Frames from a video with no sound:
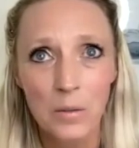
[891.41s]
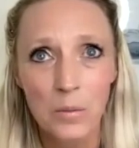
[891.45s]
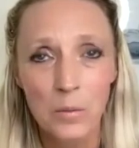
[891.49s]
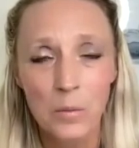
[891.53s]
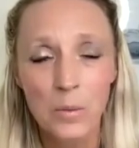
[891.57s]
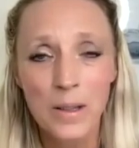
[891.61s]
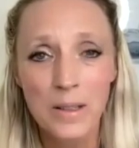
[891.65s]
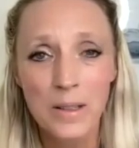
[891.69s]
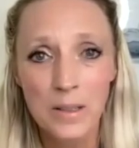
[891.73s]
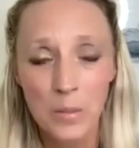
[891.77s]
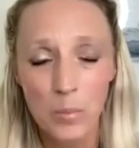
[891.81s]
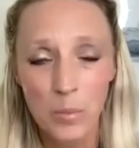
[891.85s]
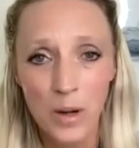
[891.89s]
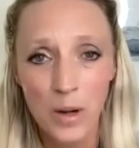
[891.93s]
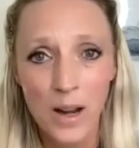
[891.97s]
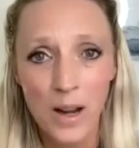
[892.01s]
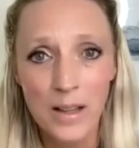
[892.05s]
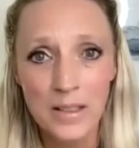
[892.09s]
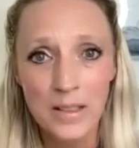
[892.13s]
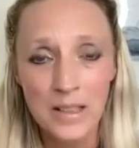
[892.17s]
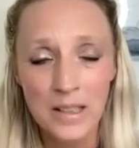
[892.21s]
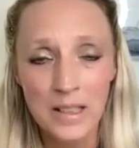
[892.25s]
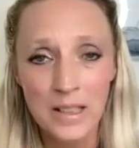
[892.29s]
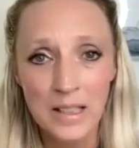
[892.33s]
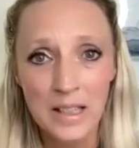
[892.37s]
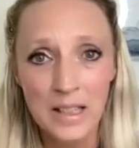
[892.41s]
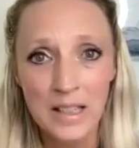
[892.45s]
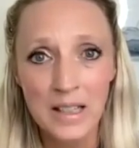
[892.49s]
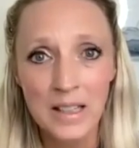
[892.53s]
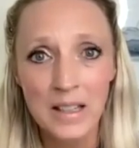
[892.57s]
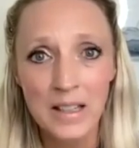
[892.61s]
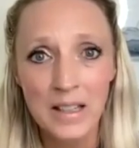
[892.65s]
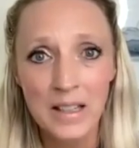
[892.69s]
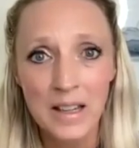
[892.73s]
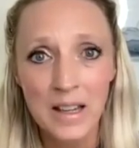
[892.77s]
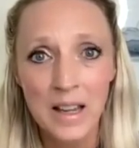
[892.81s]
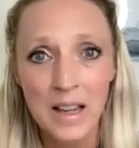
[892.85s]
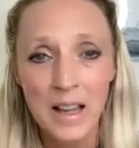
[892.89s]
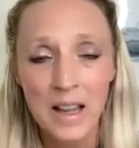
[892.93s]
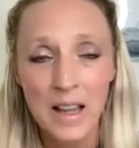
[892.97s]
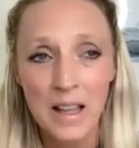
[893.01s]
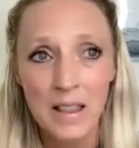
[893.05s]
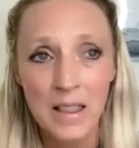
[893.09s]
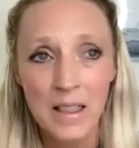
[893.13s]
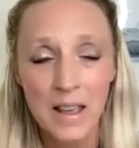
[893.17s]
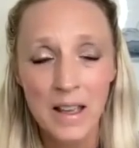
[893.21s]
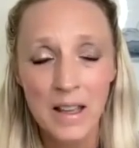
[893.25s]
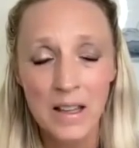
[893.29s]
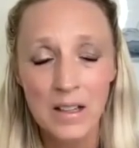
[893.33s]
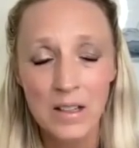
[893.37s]
reciprocity
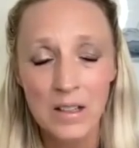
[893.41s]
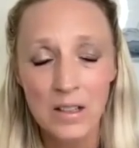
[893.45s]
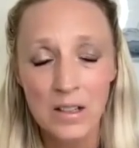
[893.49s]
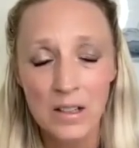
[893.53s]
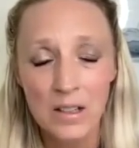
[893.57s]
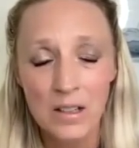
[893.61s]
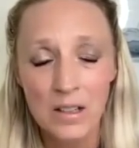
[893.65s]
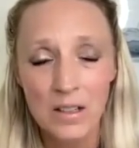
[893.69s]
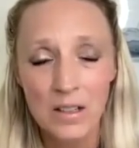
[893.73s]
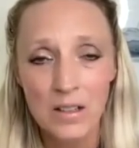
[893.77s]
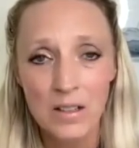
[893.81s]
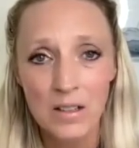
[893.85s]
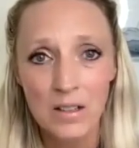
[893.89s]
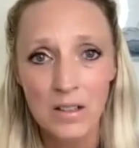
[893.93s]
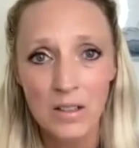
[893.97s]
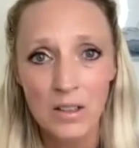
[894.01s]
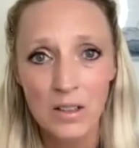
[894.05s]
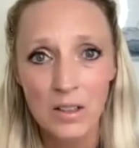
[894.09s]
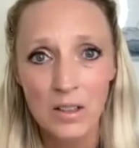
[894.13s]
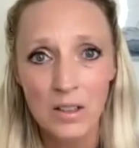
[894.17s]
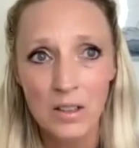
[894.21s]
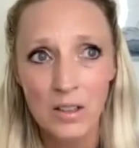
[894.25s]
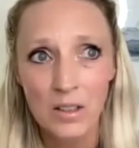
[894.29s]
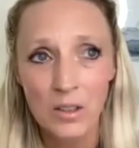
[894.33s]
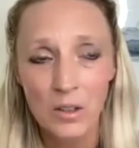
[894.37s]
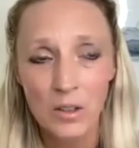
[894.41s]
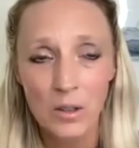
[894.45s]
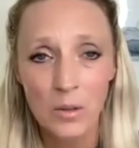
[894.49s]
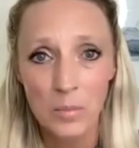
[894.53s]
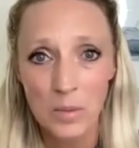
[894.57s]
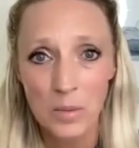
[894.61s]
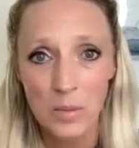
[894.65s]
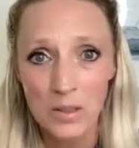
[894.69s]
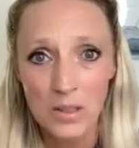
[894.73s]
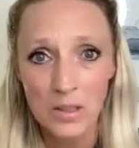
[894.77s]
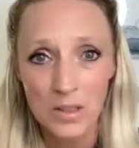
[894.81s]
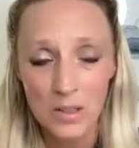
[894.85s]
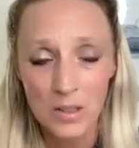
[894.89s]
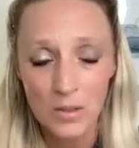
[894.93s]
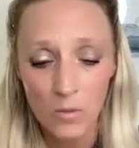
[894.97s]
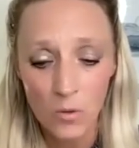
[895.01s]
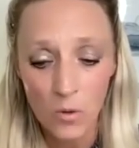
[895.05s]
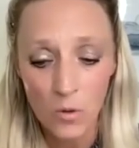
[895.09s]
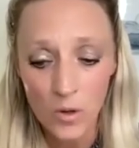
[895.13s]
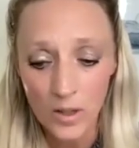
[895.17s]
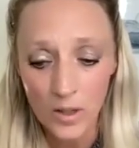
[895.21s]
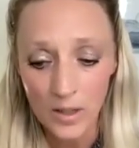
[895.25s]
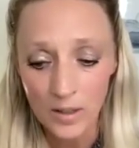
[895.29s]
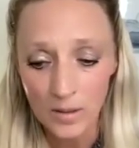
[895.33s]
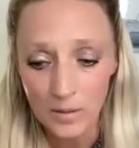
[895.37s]
that you're in business
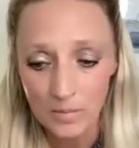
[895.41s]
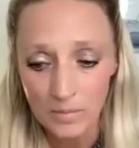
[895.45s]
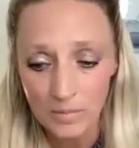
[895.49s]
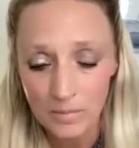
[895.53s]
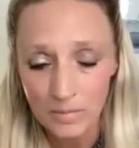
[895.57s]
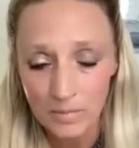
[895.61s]
for.